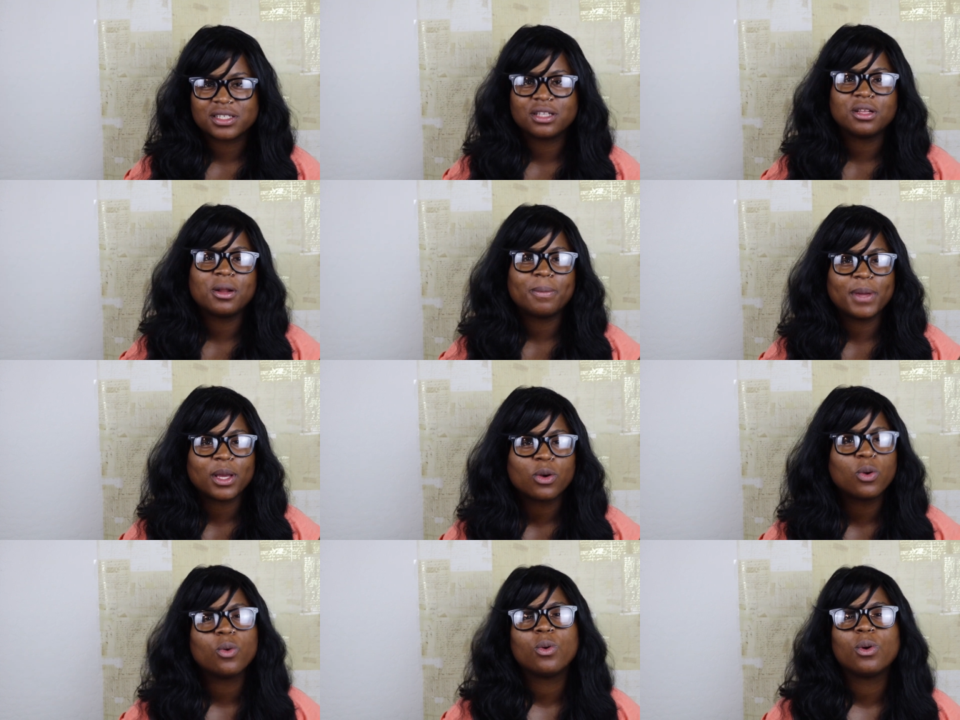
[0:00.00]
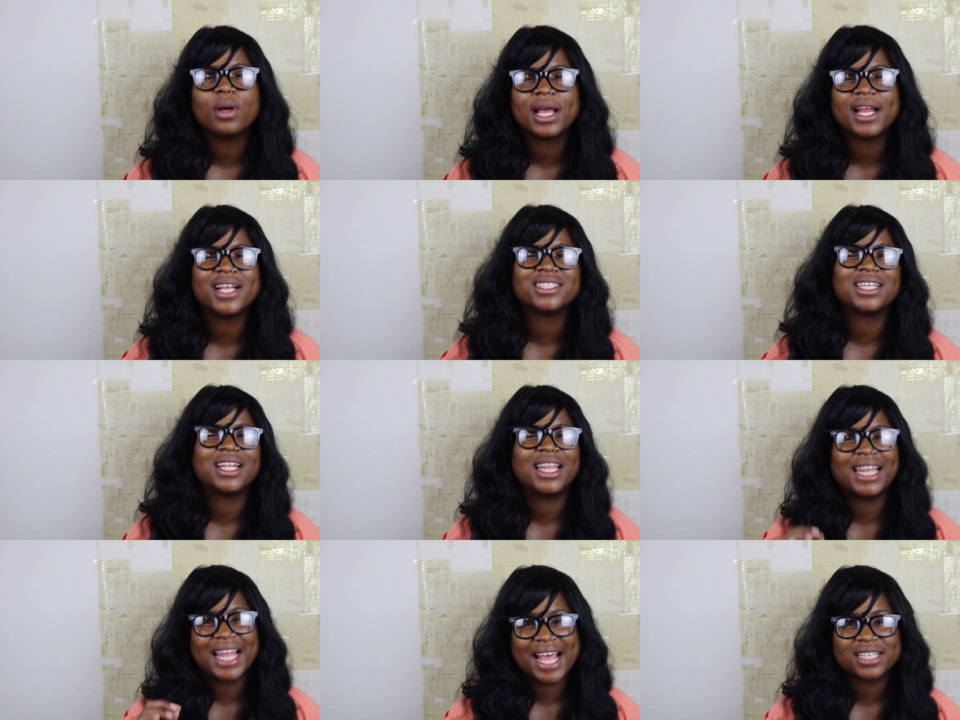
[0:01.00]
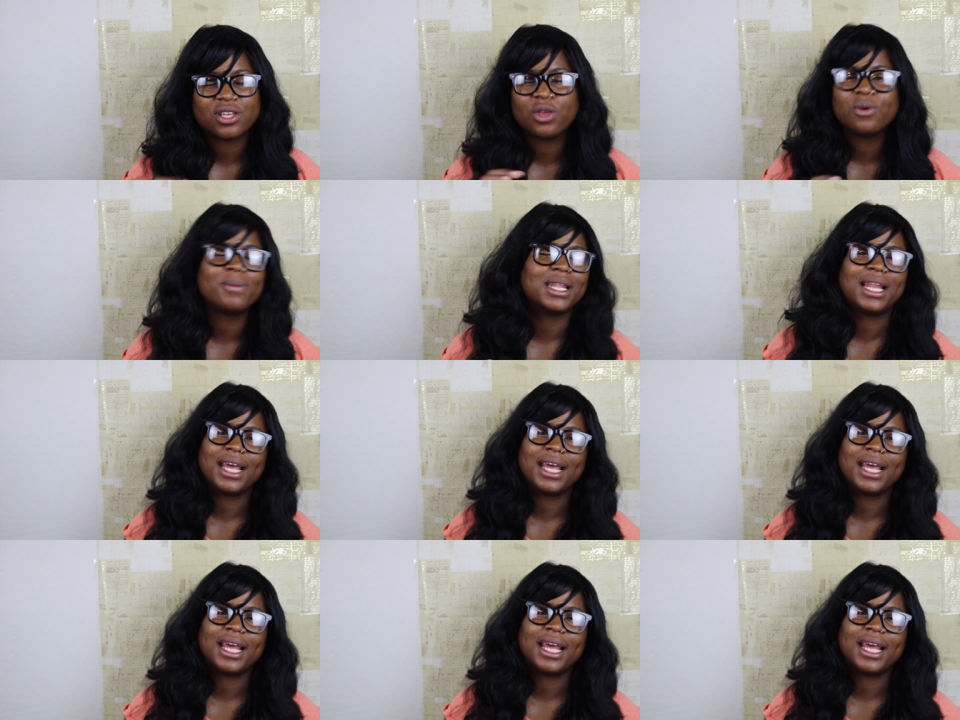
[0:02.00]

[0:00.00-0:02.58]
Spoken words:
It's a little bit cool and it's a less humid.